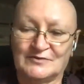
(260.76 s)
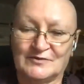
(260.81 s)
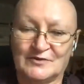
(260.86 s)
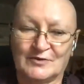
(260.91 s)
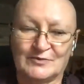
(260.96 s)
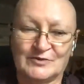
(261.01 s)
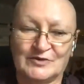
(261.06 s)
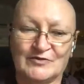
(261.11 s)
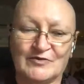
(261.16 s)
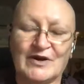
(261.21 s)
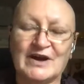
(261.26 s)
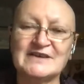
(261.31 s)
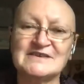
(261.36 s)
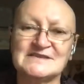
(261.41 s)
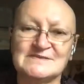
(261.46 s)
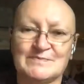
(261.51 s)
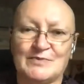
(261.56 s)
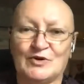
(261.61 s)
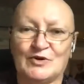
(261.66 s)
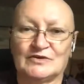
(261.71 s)
from the
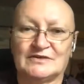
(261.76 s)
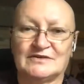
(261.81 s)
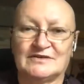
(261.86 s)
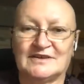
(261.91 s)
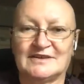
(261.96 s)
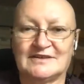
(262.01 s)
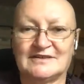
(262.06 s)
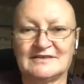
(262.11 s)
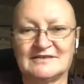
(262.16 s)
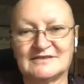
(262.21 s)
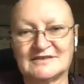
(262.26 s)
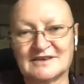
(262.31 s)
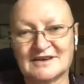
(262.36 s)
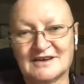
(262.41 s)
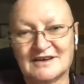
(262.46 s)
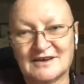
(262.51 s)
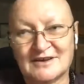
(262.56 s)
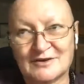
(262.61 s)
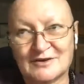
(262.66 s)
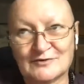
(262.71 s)
rice pot, and the
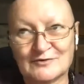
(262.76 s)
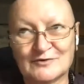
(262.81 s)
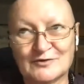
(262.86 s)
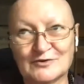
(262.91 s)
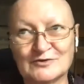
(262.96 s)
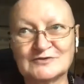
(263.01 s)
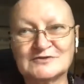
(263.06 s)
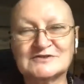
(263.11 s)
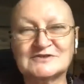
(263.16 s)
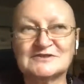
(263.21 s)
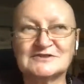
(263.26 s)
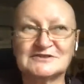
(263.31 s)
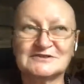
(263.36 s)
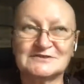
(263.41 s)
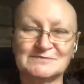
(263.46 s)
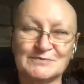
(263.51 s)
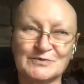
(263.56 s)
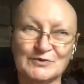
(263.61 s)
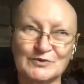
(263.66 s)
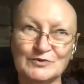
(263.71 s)
first
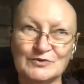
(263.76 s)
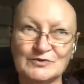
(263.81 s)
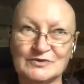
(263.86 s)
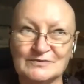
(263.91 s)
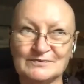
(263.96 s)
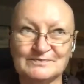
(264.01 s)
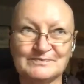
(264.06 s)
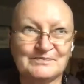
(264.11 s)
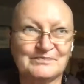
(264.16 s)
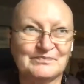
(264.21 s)
spoon